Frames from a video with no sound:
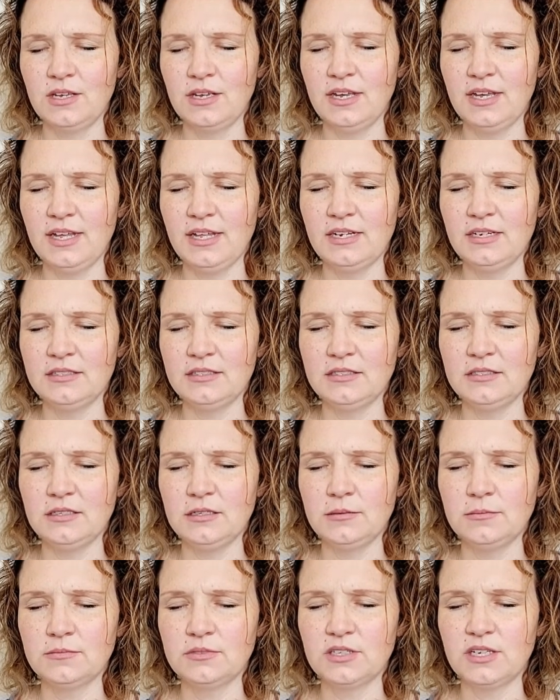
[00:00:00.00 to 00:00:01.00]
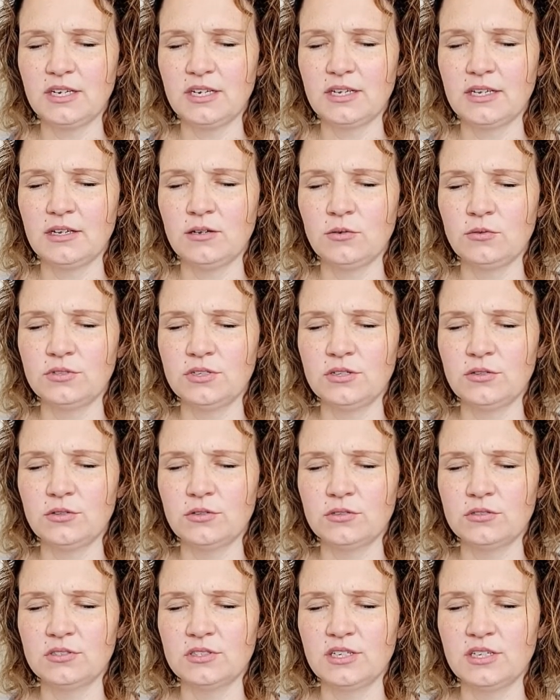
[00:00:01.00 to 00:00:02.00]
and it seems like it only
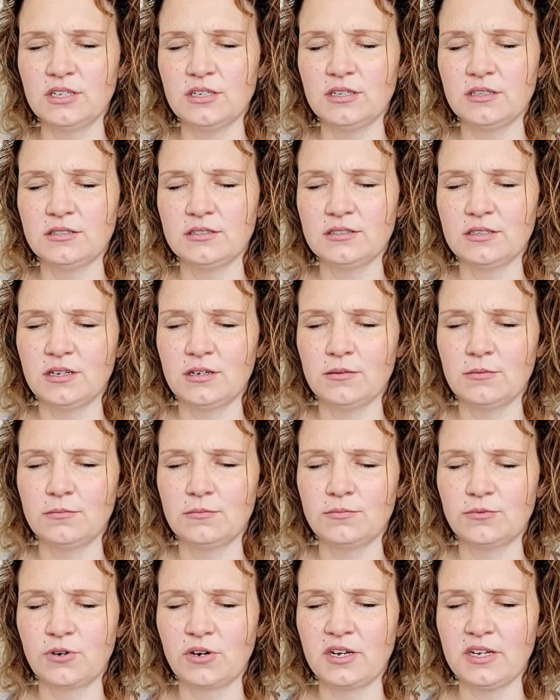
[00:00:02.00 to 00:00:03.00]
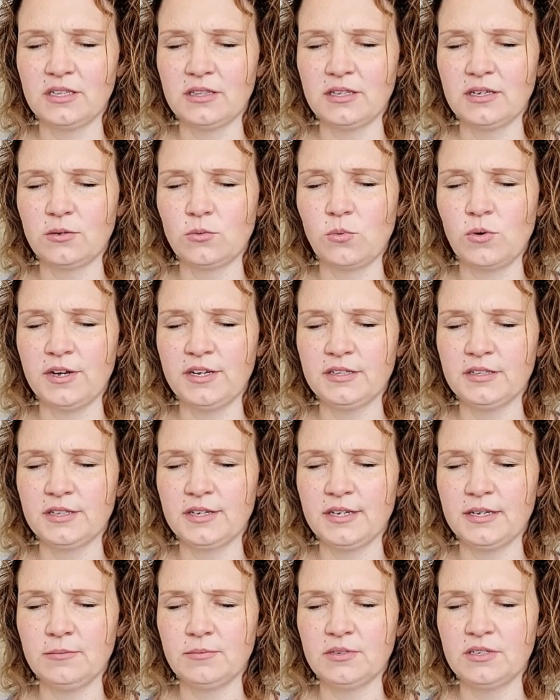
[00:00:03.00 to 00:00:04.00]
looks like it's um, bright like white
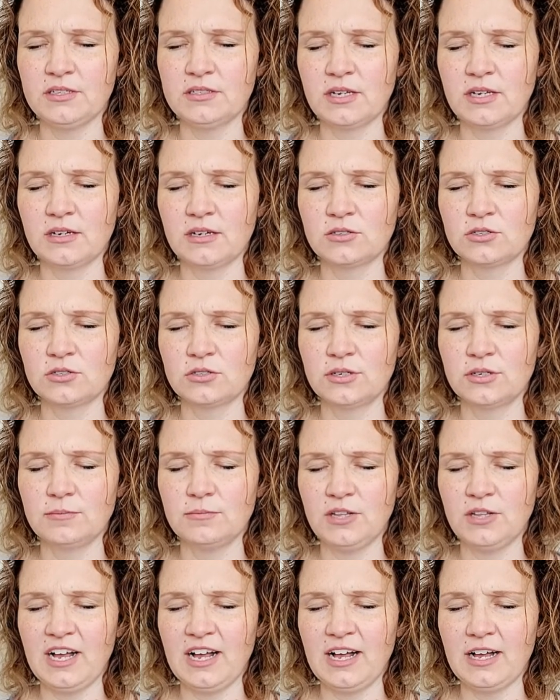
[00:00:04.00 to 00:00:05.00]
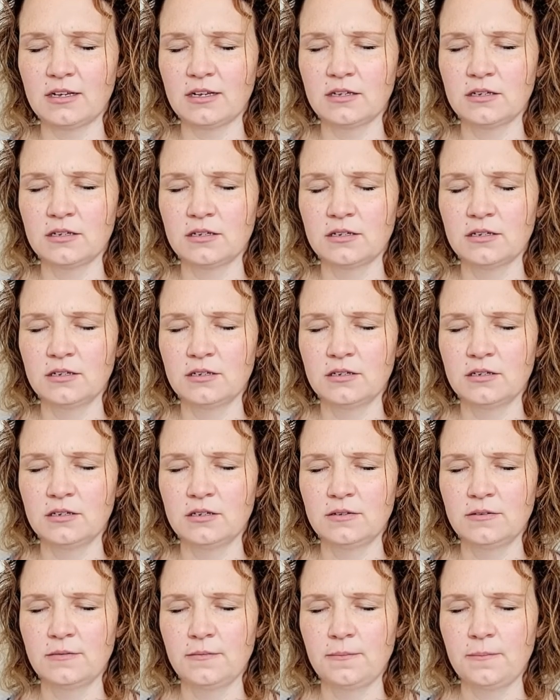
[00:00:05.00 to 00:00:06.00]
light but it's actually black
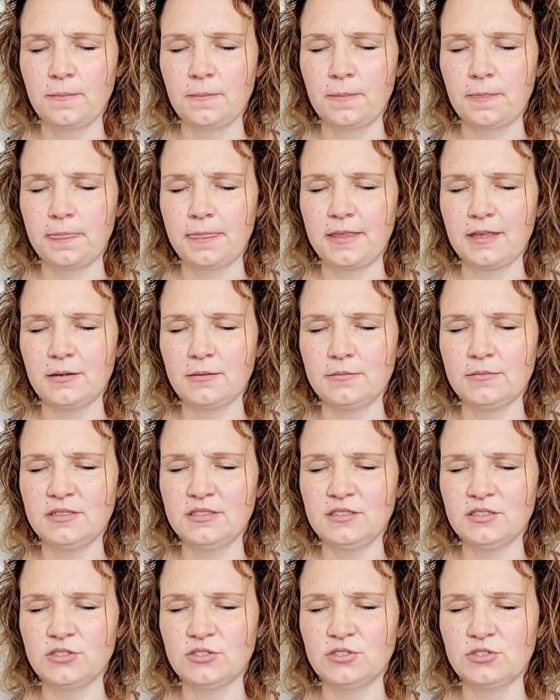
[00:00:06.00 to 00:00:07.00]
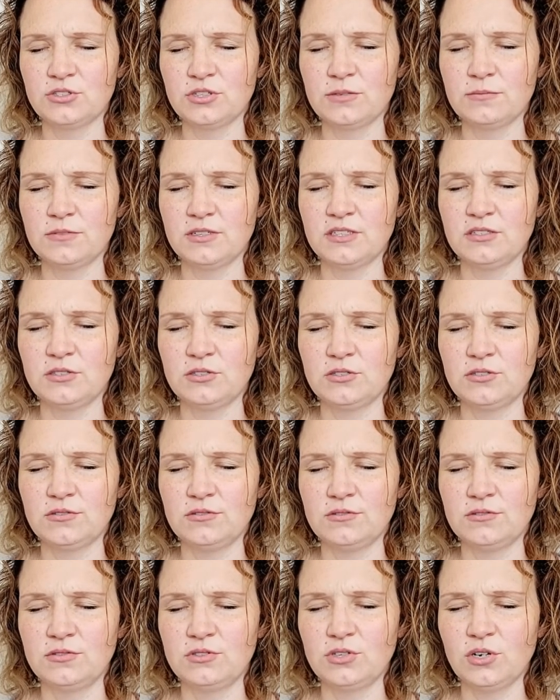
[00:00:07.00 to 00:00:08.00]
um, it's extremely
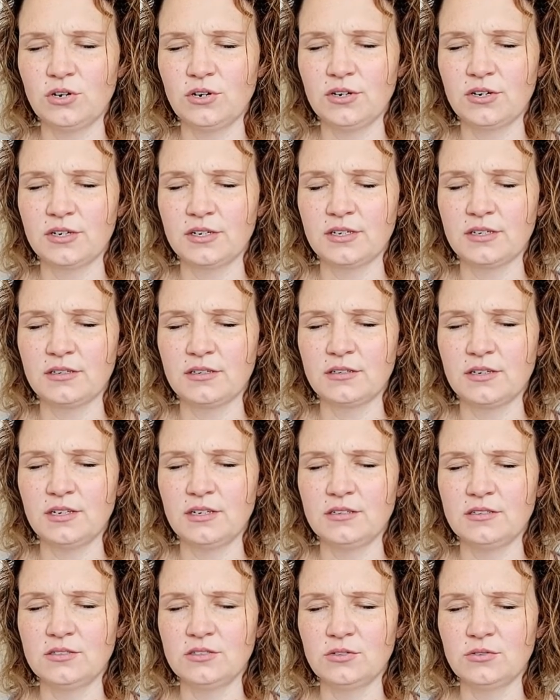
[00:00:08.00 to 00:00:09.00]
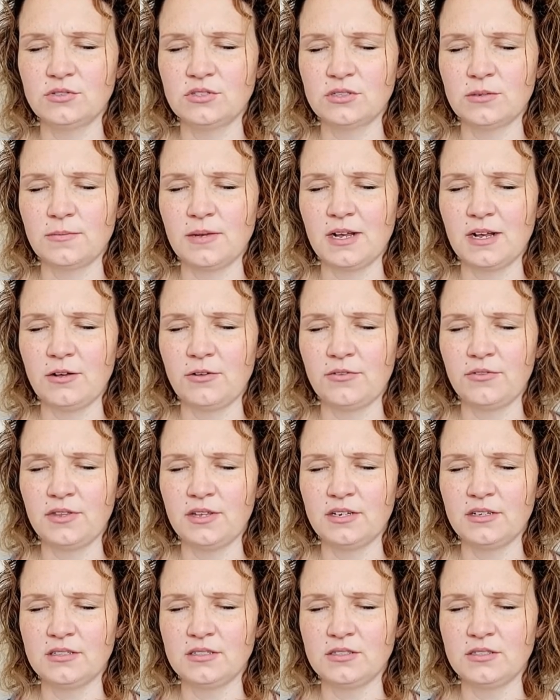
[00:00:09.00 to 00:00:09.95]
dark and, and so somehow that it's